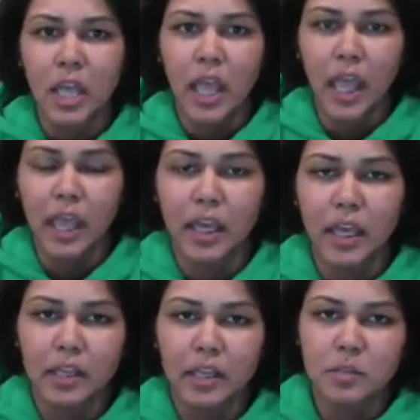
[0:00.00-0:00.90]

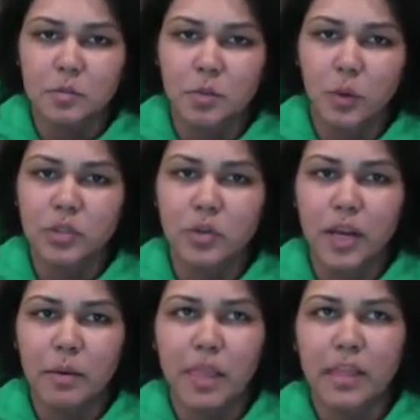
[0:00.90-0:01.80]
And what's
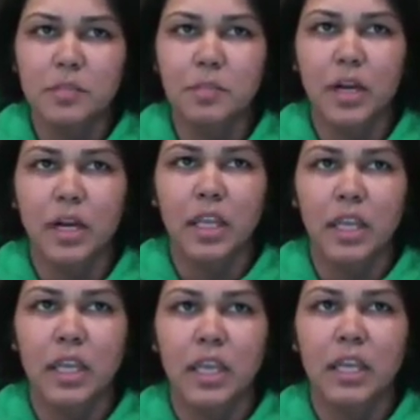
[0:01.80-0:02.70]
great about this book
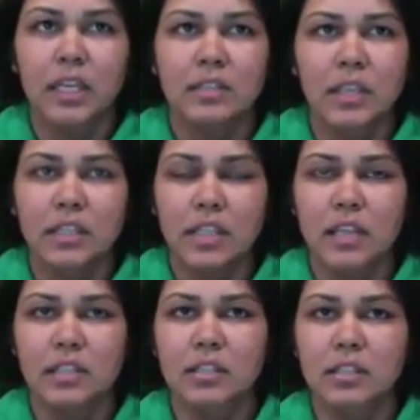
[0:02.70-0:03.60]
is it
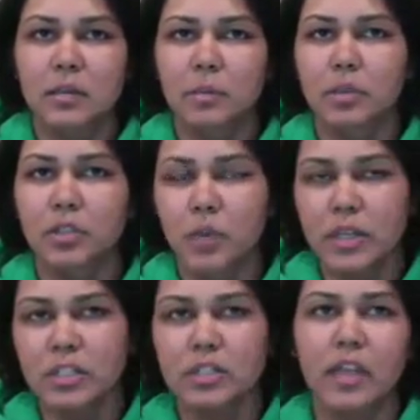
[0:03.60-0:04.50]
takes
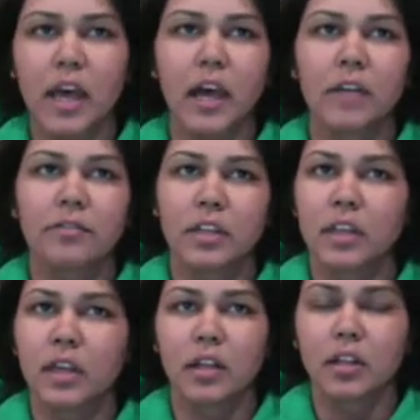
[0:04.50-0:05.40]
persuasion stuff
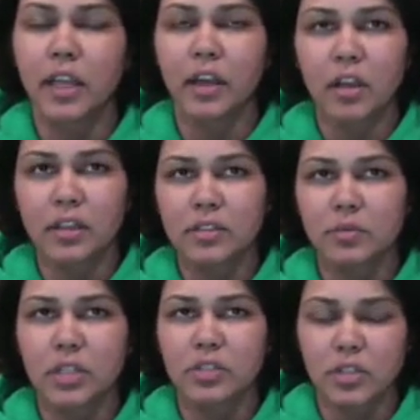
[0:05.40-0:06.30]
and like all this
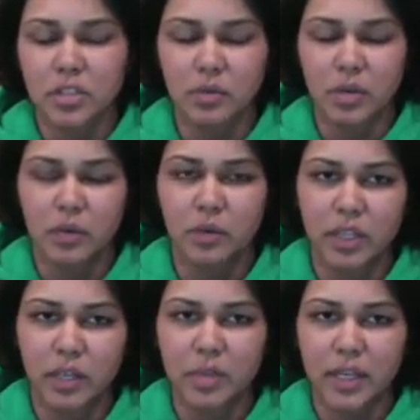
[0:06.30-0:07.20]
research and, and
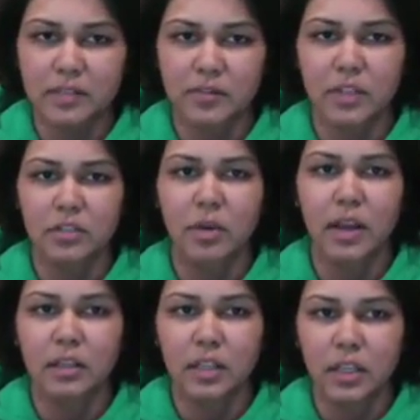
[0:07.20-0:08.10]
really applies it very
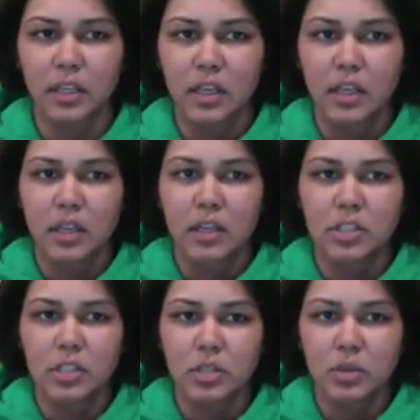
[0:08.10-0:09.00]
directly
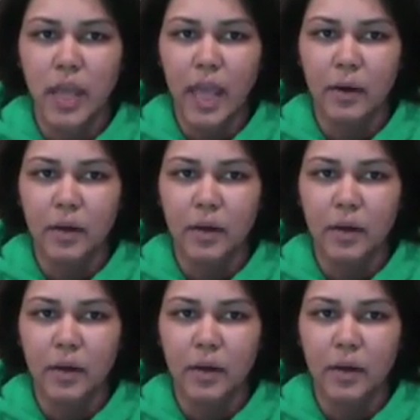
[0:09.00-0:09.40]
to how it